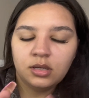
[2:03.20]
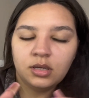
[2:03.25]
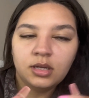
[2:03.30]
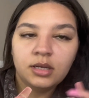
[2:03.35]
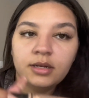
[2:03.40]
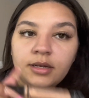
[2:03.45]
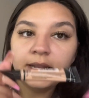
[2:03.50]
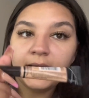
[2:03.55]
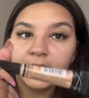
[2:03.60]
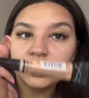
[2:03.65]

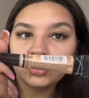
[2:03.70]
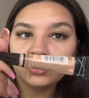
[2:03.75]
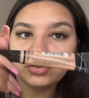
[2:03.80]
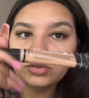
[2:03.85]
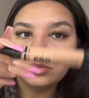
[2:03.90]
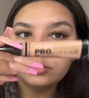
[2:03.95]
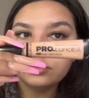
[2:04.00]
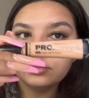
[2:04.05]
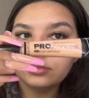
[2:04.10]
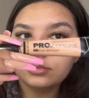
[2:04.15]

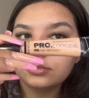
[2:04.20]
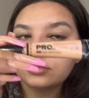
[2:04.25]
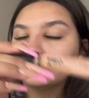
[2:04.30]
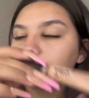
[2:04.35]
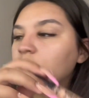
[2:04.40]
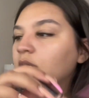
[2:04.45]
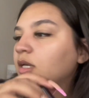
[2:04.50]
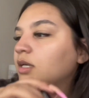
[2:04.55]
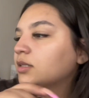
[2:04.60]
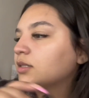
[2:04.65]
natural.
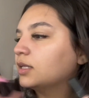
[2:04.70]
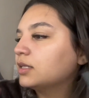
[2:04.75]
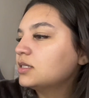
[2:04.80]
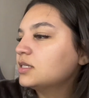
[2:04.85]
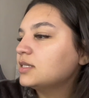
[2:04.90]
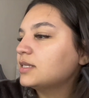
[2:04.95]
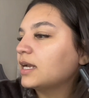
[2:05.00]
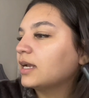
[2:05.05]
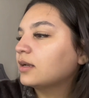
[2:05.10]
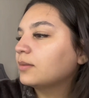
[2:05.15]
This
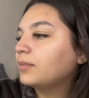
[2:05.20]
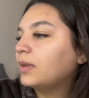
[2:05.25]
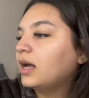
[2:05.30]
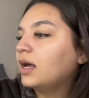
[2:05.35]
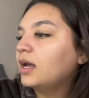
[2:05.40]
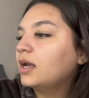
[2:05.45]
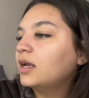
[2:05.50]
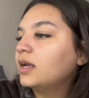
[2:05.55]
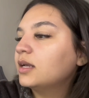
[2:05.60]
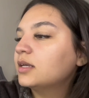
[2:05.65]
is like
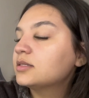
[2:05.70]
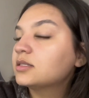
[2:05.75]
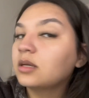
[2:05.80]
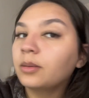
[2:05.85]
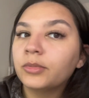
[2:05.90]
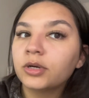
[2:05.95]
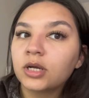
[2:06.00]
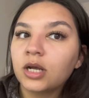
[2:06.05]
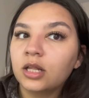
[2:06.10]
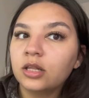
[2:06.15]
my
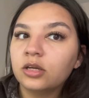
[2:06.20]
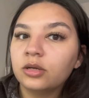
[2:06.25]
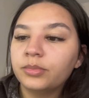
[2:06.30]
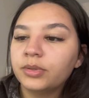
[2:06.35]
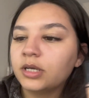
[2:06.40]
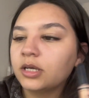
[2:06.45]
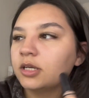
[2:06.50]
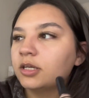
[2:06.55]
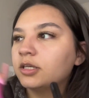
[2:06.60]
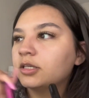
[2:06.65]
summer color
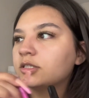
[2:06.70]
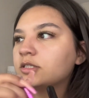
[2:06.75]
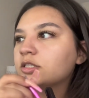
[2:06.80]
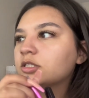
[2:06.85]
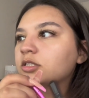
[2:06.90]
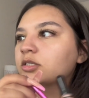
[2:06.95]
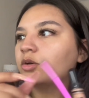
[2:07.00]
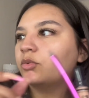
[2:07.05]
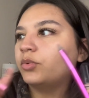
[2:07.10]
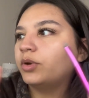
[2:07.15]
because
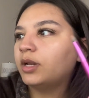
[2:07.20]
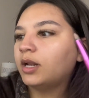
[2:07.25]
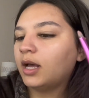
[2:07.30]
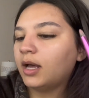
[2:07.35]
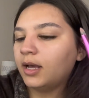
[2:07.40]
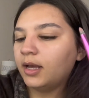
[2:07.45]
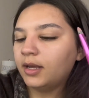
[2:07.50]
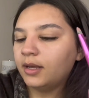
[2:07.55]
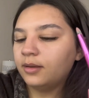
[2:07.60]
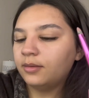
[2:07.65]
when
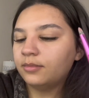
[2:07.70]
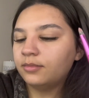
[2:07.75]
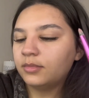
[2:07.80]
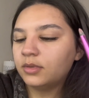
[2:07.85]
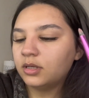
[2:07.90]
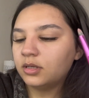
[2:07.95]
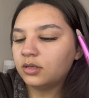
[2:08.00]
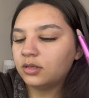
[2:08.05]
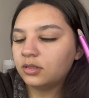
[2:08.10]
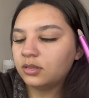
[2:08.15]
I'm
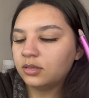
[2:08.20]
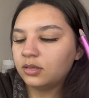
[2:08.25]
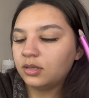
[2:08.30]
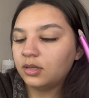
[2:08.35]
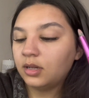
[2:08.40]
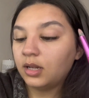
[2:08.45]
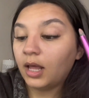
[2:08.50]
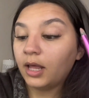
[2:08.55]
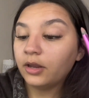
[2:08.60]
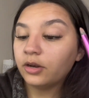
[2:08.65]

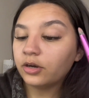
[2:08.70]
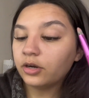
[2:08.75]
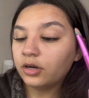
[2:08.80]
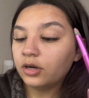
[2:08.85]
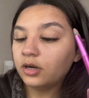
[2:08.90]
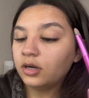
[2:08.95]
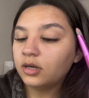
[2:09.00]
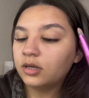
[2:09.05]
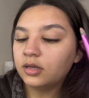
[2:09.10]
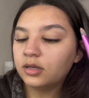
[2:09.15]

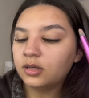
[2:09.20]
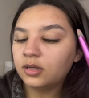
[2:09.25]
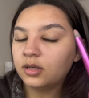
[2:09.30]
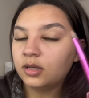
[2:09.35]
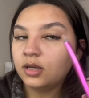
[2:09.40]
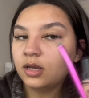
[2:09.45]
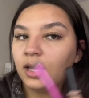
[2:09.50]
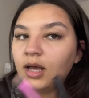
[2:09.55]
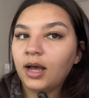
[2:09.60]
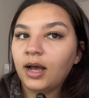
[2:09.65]
lighter,
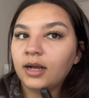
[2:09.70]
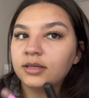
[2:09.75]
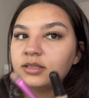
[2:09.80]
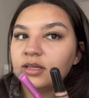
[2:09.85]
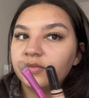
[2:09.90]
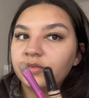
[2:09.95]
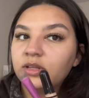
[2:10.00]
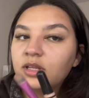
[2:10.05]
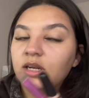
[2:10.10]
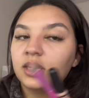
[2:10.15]
I
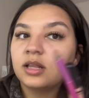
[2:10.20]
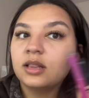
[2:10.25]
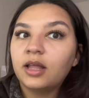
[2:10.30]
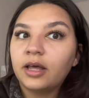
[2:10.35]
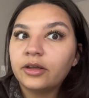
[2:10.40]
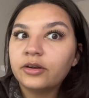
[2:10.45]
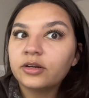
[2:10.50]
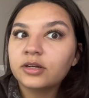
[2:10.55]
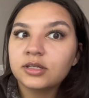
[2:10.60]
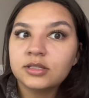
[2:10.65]
definitely need a
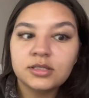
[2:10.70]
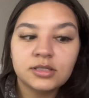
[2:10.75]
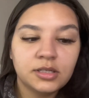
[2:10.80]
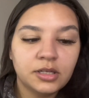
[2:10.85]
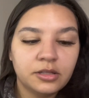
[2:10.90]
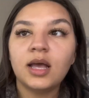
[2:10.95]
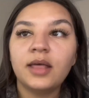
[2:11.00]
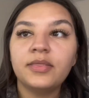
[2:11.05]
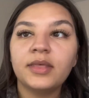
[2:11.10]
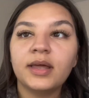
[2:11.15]
lighter
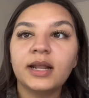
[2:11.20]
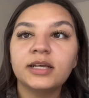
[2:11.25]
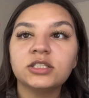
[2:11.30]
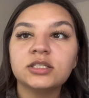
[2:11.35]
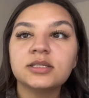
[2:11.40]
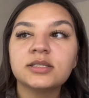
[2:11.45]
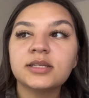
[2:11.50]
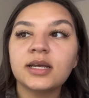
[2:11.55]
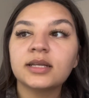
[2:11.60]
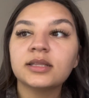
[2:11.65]
concealer. And then I
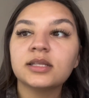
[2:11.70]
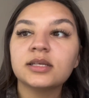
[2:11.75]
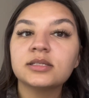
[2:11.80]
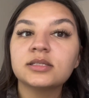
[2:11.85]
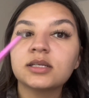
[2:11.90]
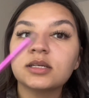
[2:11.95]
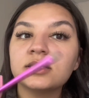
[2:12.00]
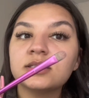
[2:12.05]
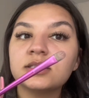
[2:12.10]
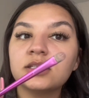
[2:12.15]
just take
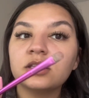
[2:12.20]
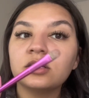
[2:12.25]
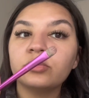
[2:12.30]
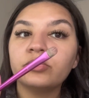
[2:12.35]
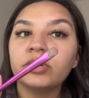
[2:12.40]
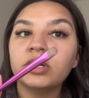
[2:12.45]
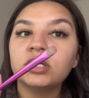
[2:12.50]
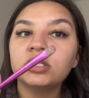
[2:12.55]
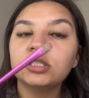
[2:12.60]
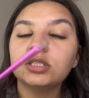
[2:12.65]
this concealer
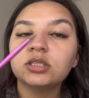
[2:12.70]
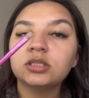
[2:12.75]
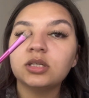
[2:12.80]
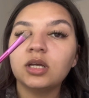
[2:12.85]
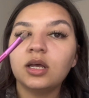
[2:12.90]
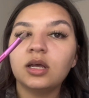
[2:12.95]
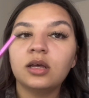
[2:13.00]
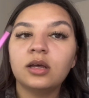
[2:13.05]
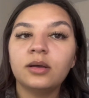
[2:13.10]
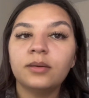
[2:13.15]
brush
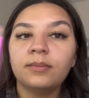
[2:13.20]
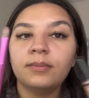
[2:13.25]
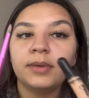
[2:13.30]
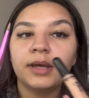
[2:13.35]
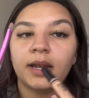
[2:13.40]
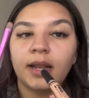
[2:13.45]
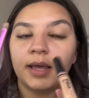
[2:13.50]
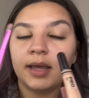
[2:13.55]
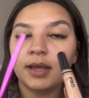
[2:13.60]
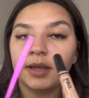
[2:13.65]

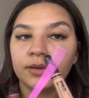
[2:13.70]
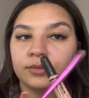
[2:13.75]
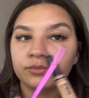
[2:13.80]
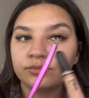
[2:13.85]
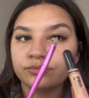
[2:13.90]
and I